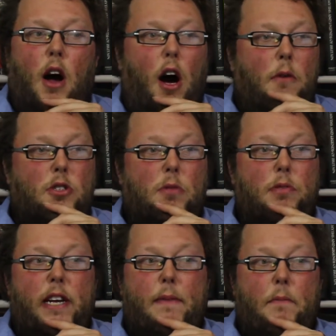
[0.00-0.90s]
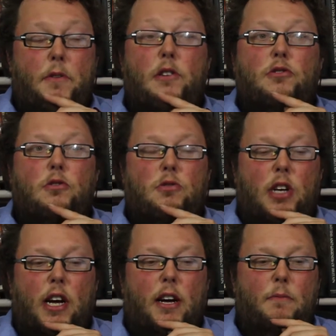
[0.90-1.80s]
I was completely bamboozled
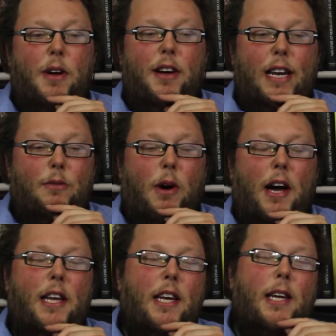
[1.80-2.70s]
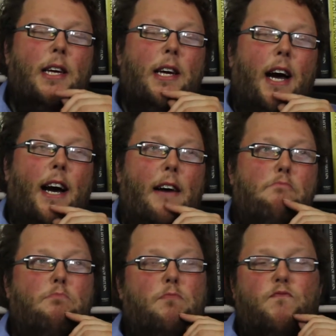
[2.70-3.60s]
in a way.
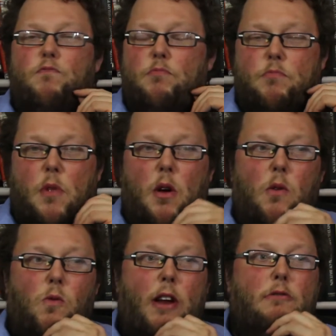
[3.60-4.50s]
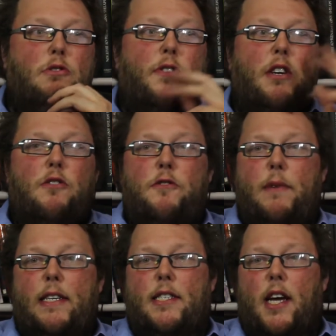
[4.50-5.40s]
When it was revealed a
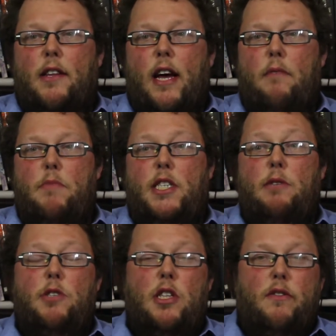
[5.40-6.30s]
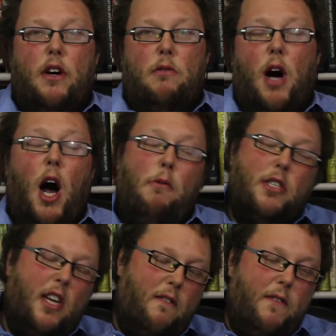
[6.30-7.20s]
few weeks ago that Missy was in the vault, I
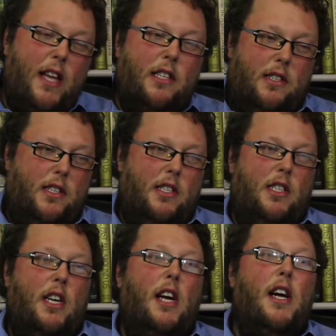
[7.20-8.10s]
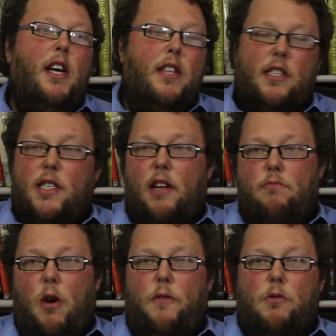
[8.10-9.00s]
was convinced that
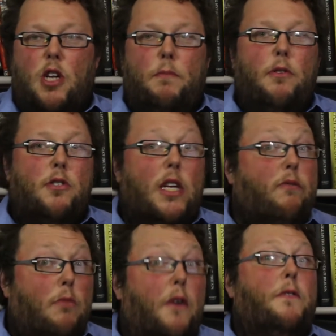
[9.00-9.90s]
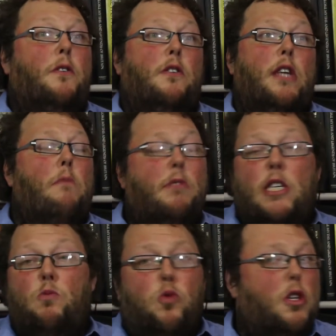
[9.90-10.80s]
Stephen Moffat was going to pull Stephen Moffat on us and
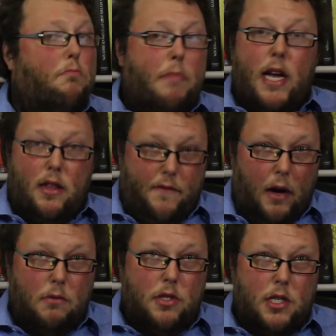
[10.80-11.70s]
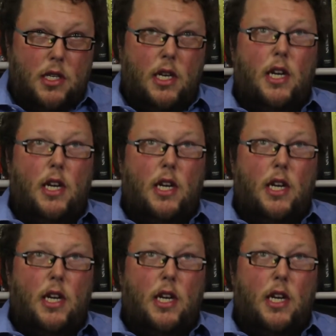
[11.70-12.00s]
Missy wouldn't be in the vault.